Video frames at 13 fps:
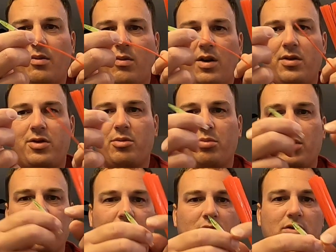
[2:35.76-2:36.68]
with the
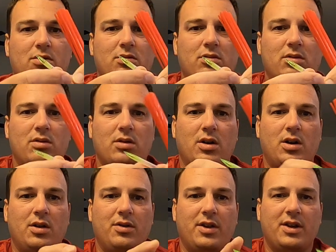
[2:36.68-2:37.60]
balloon
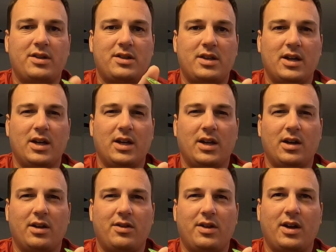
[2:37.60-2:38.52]
on this
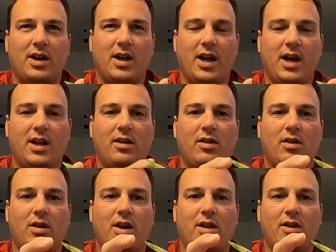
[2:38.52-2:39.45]
thing. I think I had it
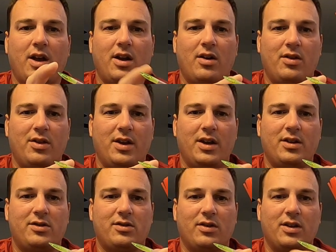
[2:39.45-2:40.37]
already. I had it on
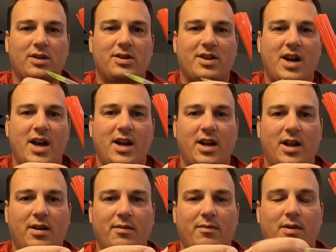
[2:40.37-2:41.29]
this or inside
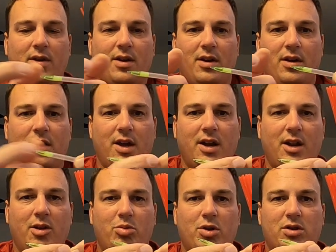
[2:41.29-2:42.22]
it,
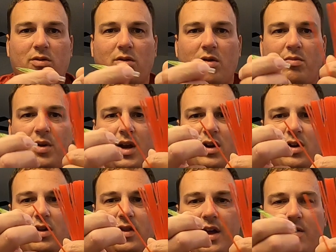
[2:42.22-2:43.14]
and then put the rubber band
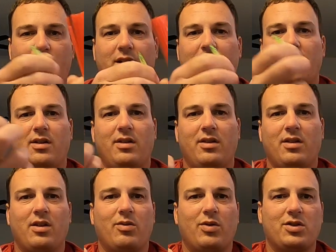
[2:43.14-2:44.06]
on that way. In
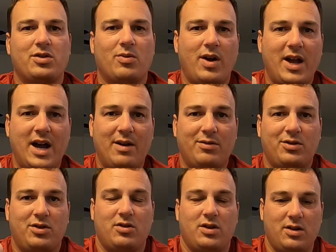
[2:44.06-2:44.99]
other words, the way I
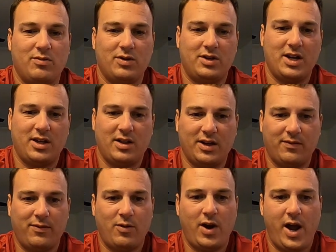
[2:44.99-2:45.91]
was doing it would take
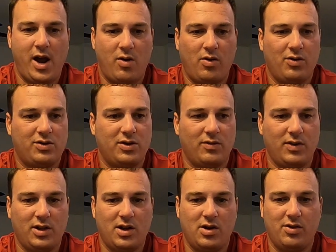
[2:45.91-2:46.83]
like 4 hours to
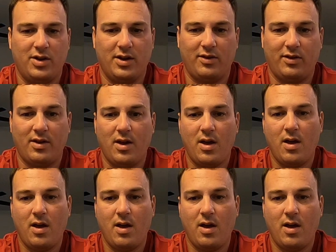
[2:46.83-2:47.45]
reload this.